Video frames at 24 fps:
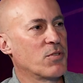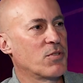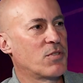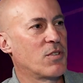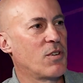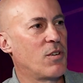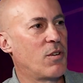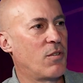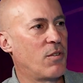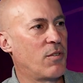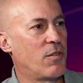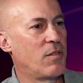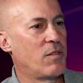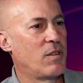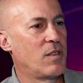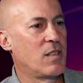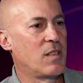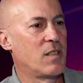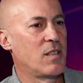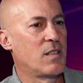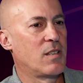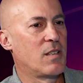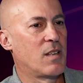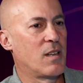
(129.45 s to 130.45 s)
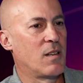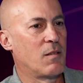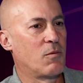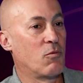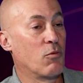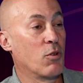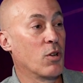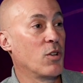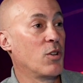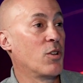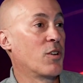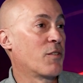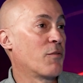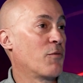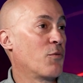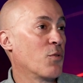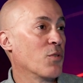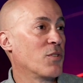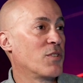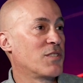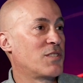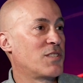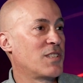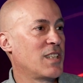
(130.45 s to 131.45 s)
So I'm really looking
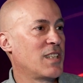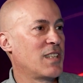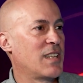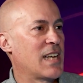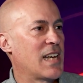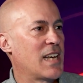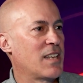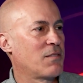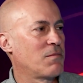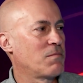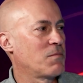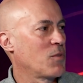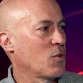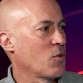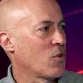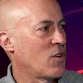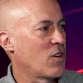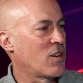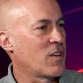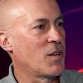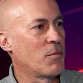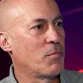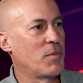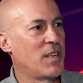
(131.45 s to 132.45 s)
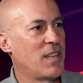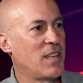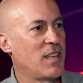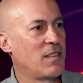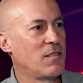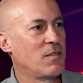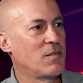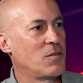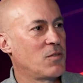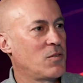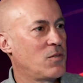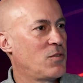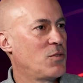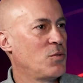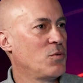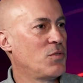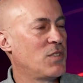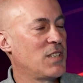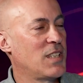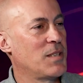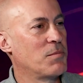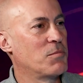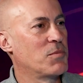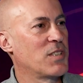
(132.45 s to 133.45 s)
forward to seeing that. They're all coming in, 2
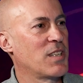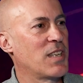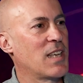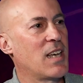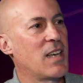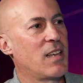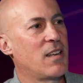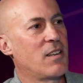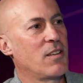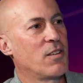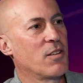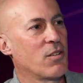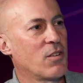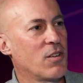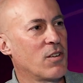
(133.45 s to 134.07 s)
teams again, and